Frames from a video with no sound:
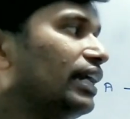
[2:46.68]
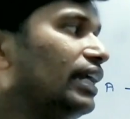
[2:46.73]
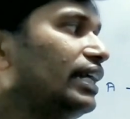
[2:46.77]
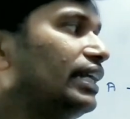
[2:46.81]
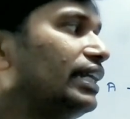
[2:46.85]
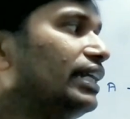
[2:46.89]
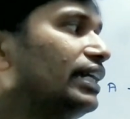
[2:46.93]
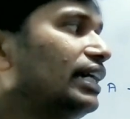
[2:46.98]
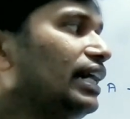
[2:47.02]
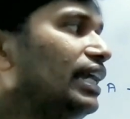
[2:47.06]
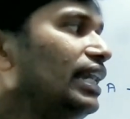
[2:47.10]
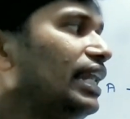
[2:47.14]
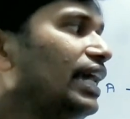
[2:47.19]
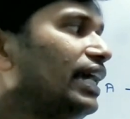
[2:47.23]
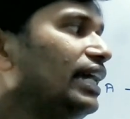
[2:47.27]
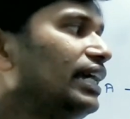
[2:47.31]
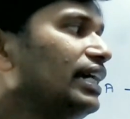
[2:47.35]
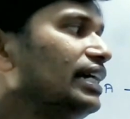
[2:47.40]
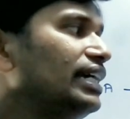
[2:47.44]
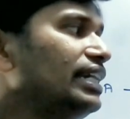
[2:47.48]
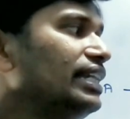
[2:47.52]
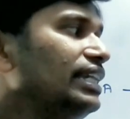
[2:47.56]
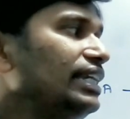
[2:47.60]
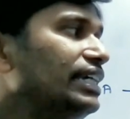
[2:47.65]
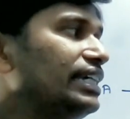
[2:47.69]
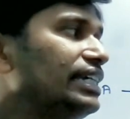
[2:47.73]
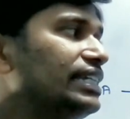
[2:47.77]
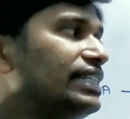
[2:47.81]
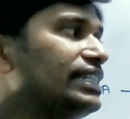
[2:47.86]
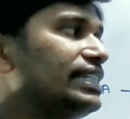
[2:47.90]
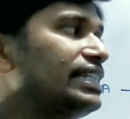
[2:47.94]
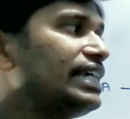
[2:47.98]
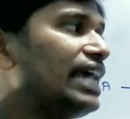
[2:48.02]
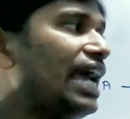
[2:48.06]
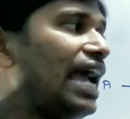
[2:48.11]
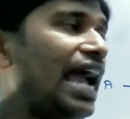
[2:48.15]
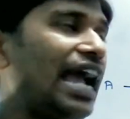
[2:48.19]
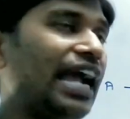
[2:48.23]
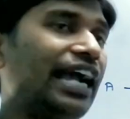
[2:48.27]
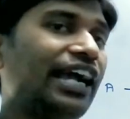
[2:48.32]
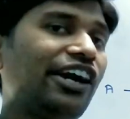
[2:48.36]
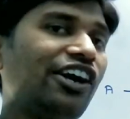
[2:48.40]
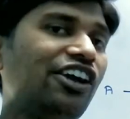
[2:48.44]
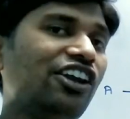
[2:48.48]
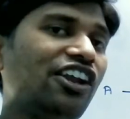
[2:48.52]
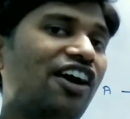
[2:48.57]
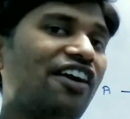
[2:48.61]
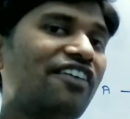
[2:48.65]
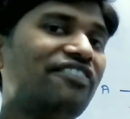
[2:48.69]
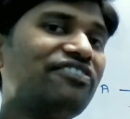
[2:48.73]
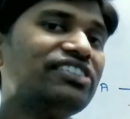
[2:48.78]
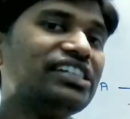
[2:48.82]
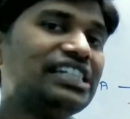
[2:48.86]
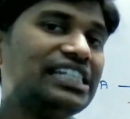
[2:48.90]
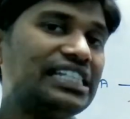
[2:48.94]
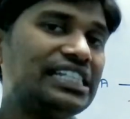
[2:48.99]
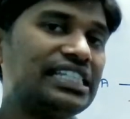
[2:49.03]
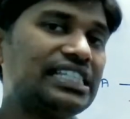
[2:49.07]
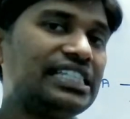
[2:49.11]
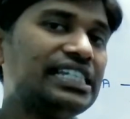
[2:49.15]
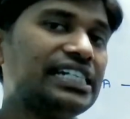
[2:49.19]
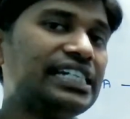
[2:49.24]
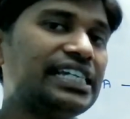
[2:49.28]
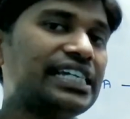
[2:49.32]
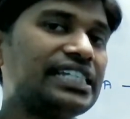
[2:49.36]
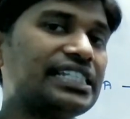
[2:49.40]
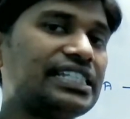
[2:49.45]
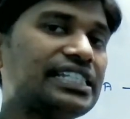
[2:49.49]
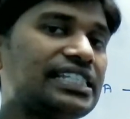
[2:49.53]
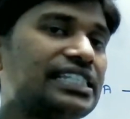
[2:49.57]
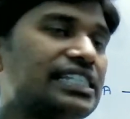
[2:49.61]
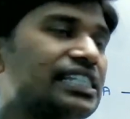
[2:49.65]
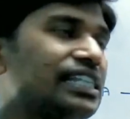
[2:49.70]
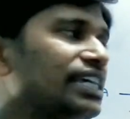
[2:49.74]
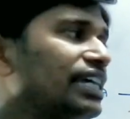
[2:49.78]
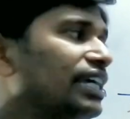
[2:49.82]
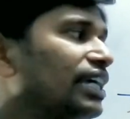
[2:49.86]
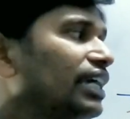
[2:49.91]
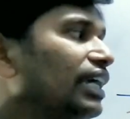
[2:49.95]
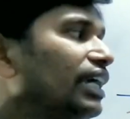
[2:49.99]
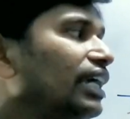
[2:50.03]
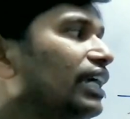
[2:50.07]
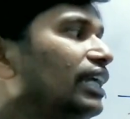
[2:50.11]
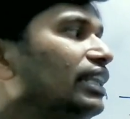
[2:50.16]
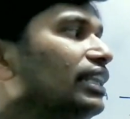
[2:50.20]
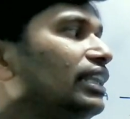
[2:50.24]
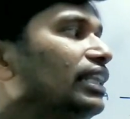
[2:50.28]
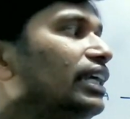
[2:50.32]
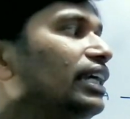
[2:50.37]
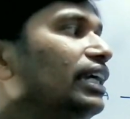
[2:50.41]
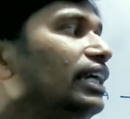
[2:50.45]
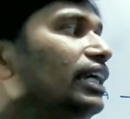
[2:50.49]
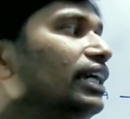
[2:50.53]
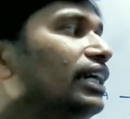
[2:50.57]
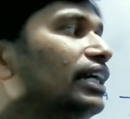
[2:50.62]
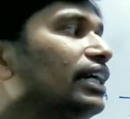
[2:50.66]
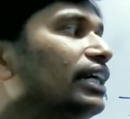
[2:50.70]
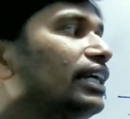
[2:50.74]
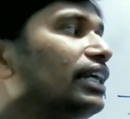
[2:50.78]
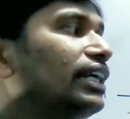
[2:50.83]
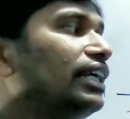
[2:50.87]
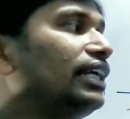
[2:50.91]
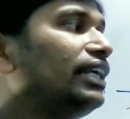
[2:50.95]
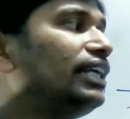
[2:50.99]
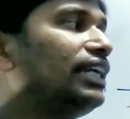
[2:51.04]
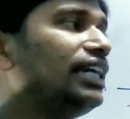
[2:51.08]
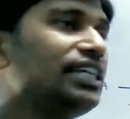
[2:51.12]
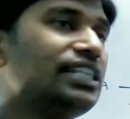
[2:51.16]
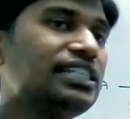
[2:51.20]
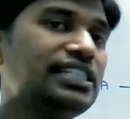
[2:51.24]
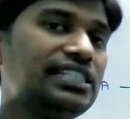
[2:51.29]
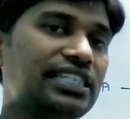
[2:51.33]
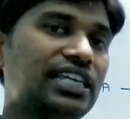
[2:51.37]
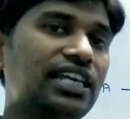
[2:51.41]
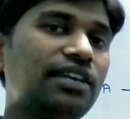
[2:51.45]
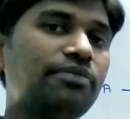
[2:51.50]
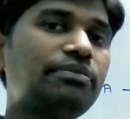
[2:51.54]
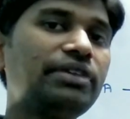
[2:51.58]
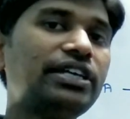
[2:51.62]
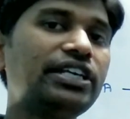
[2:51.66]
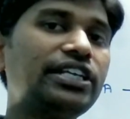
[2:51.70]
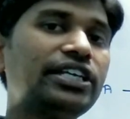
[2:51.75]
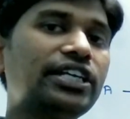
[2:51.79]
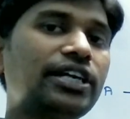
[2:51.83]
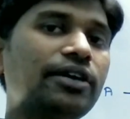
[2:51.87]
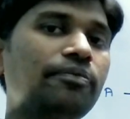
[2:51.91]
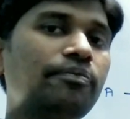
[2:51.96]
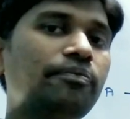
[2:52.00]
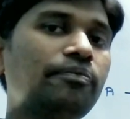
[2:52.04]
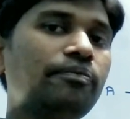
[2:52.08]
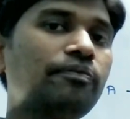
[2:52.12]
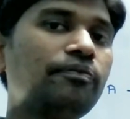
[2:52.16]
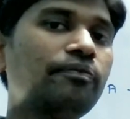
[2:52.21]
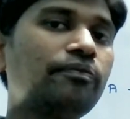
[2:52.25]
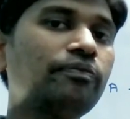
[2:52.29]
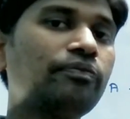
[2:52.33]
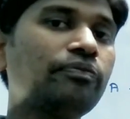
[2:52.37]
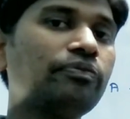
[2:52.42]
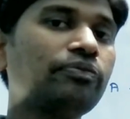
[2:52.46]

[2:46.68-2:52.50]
critical angle is the angle of incidence in the denser medium